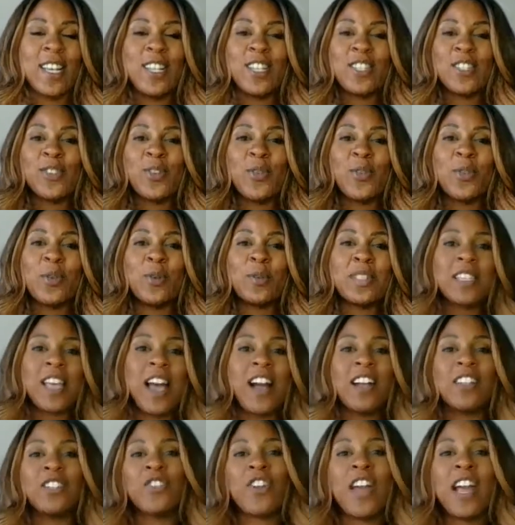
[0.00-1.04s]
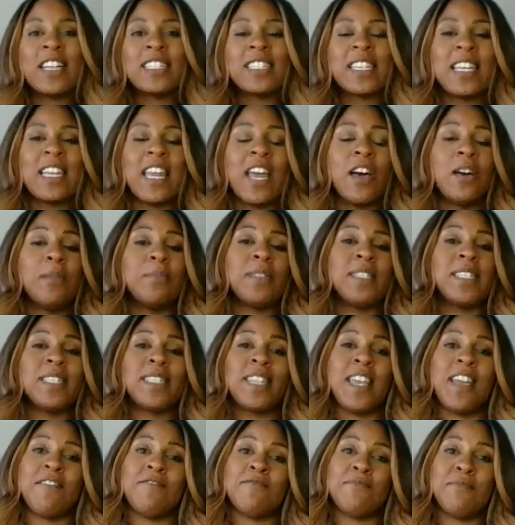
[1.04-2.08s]
So those contracts can help to
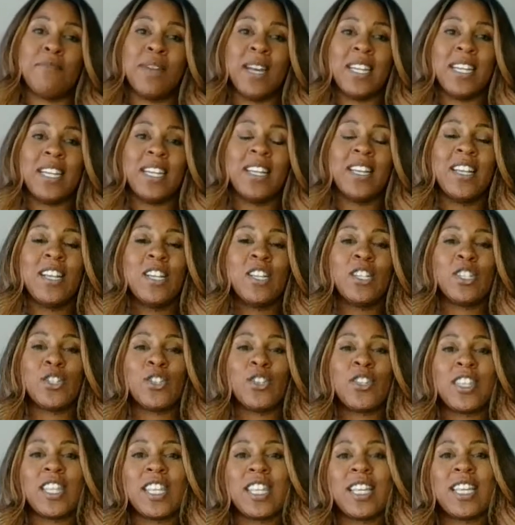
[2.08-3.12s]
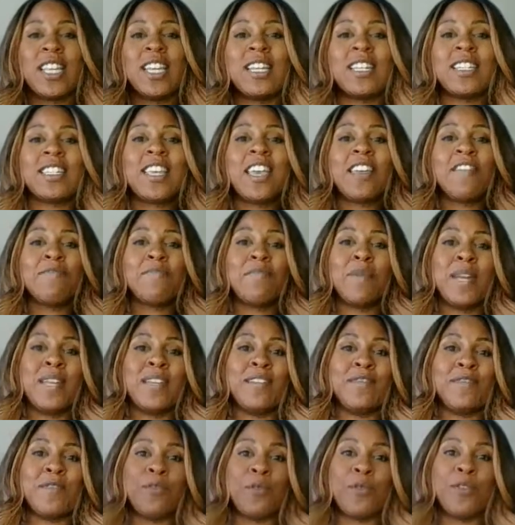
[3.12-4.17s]
save money, so that they can save money
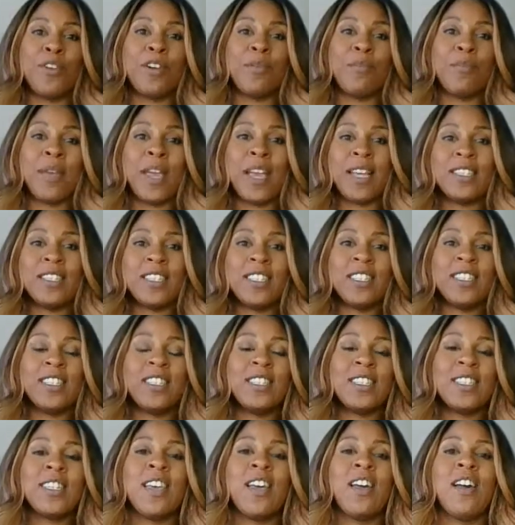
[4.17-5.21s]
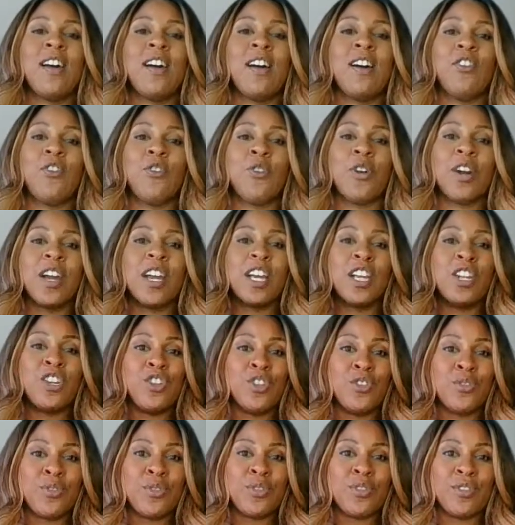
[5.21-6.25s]
for patients or end
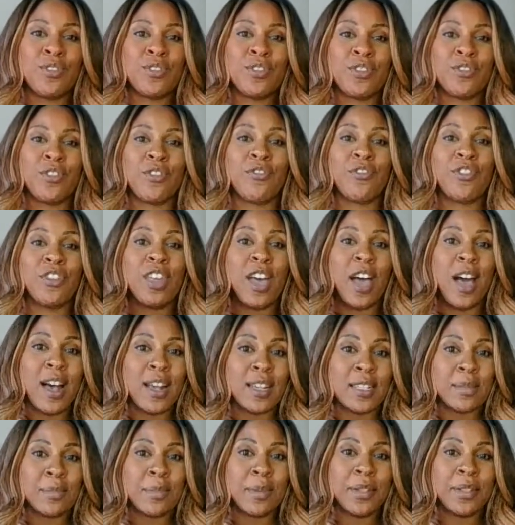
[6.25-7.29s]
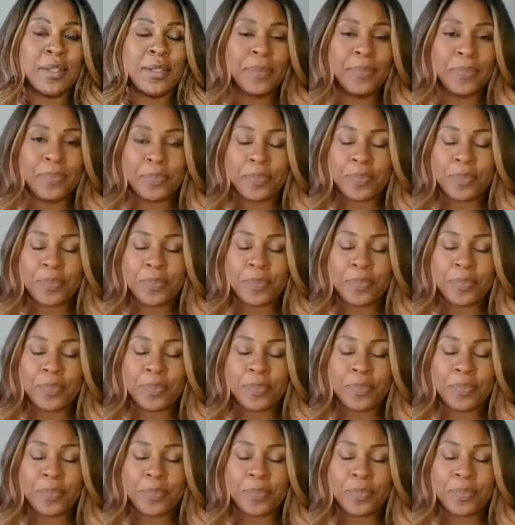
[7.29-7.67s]
users or for the hospital.